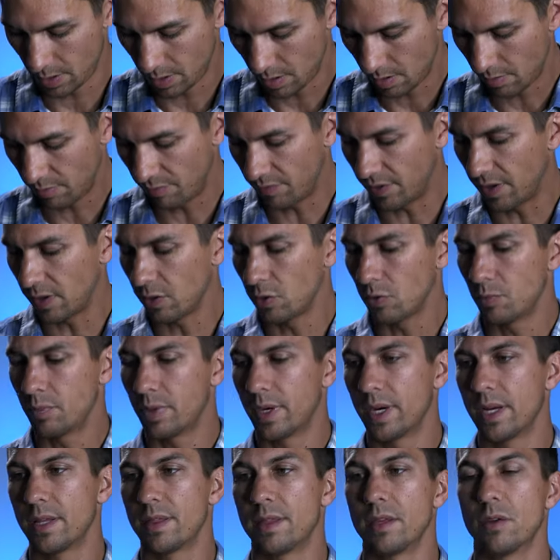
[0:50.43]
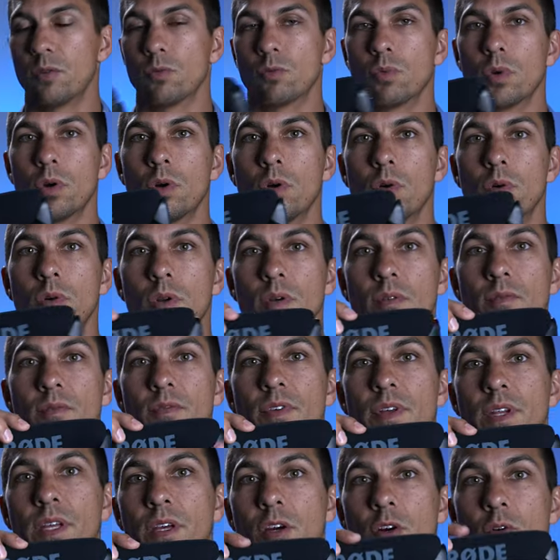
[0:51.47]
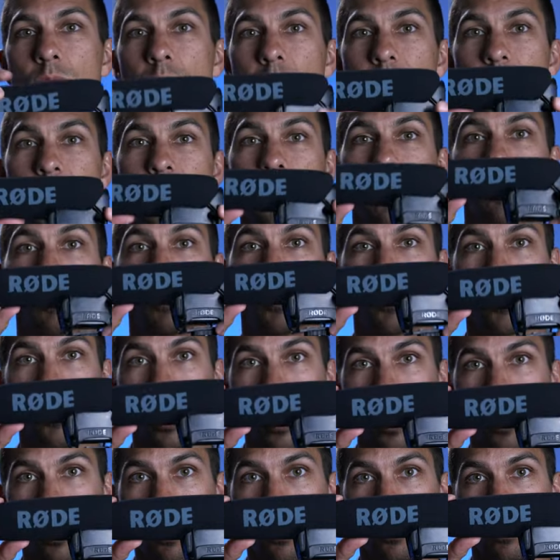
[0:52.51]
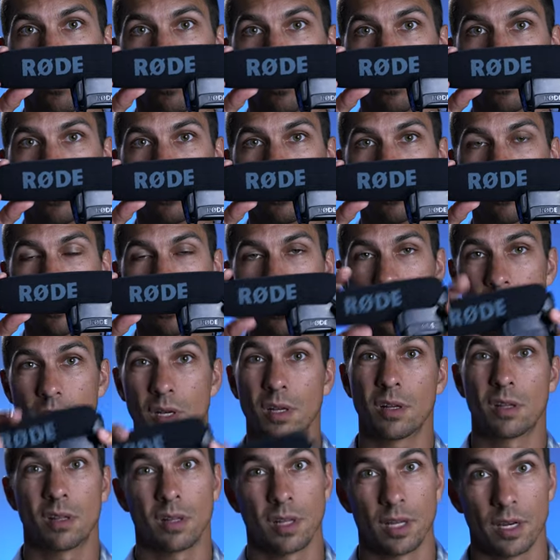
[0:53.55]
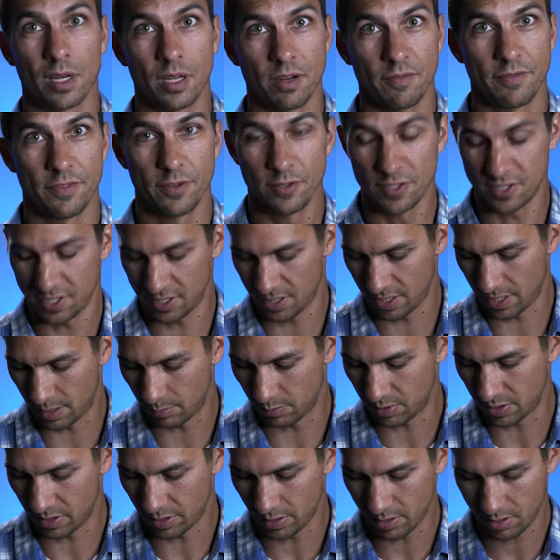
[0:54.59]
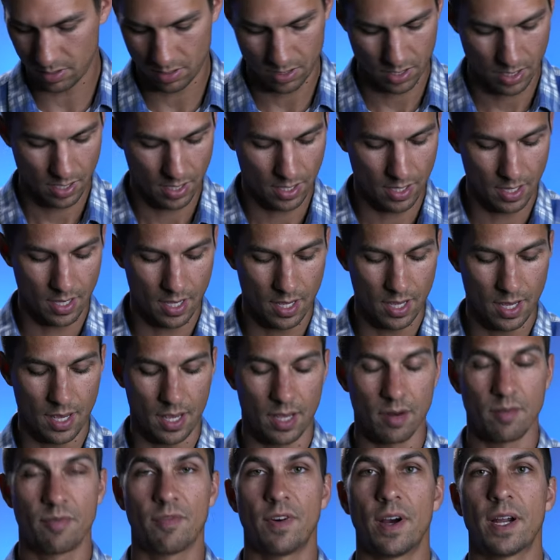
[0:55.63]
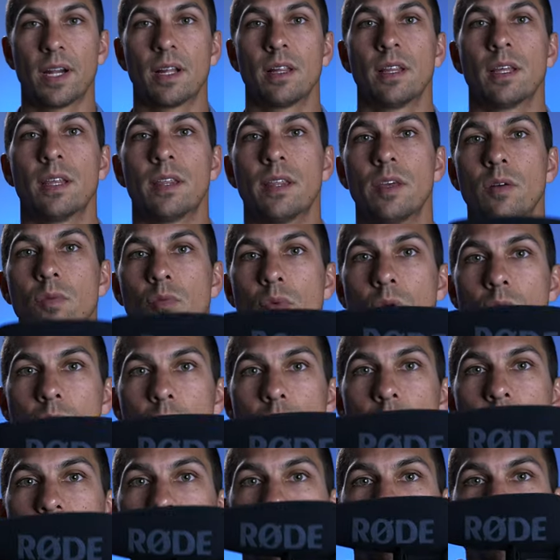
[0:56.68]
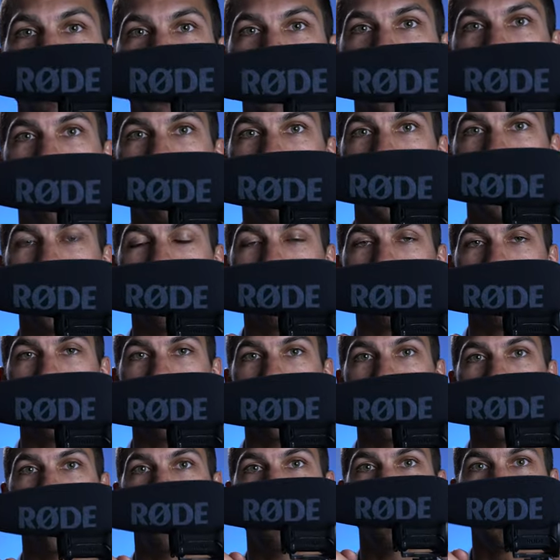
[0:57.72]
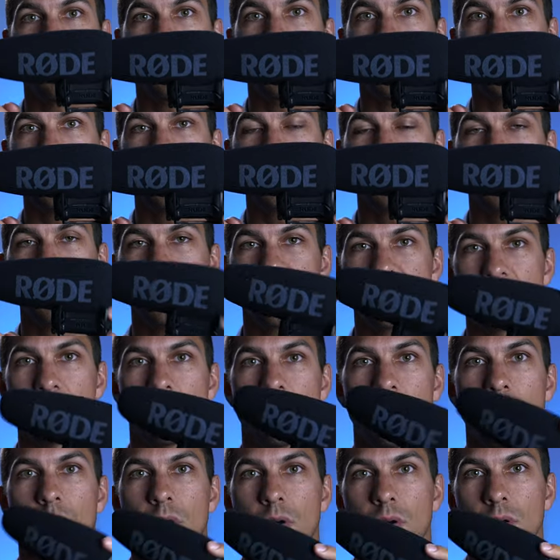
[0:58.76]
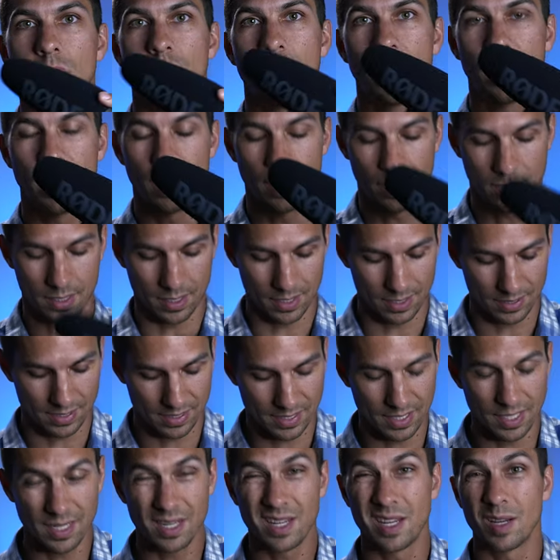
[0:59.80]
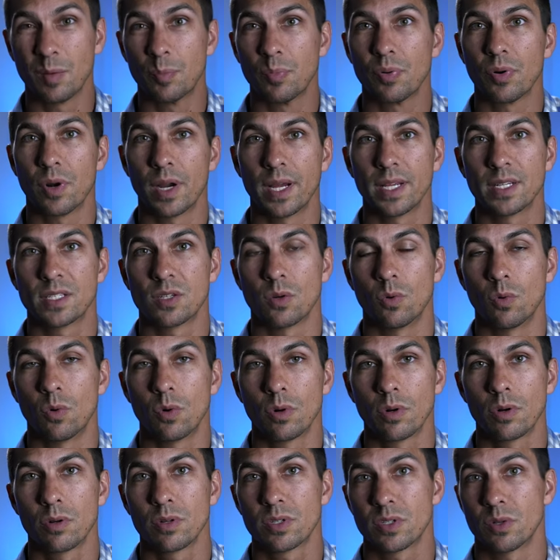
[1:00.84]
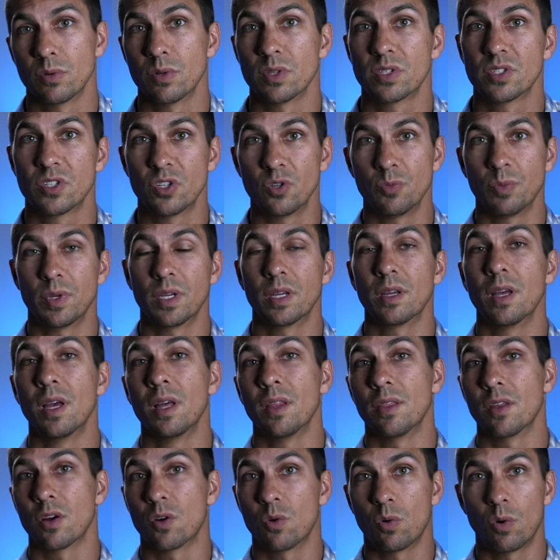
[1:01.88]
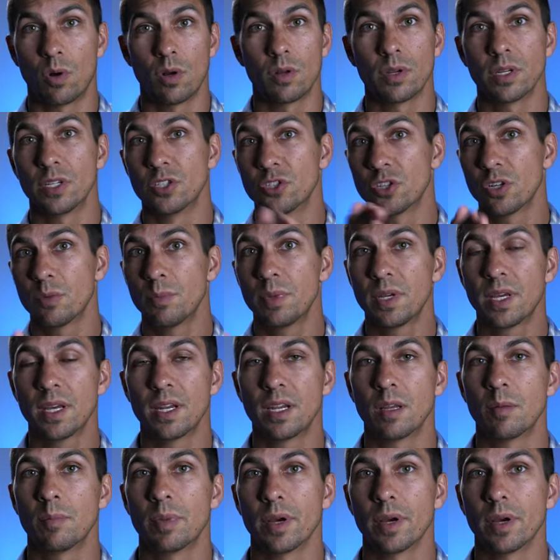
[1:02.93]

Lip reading: followed by the Rode VideoMic Pro. A lot of confusing names there. And finally, the Rode VideoMic Pro Plus. These are all in ascending price order, so assuming the quality should be getting